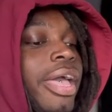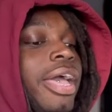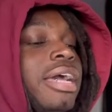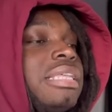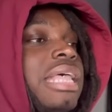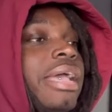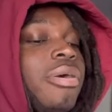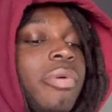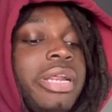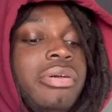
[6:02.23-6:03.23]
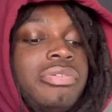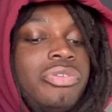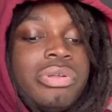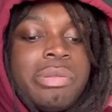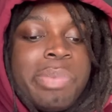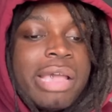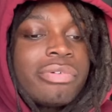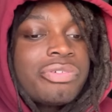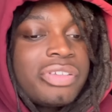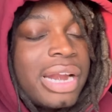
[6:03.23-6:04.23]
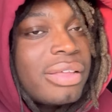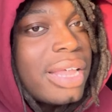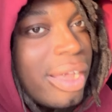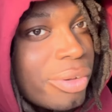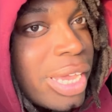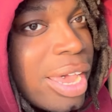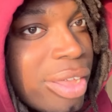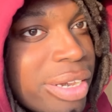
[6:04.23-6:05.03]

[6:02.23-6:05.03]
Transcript: Cause like when he was doing the bankroll shit, I was like, okay, but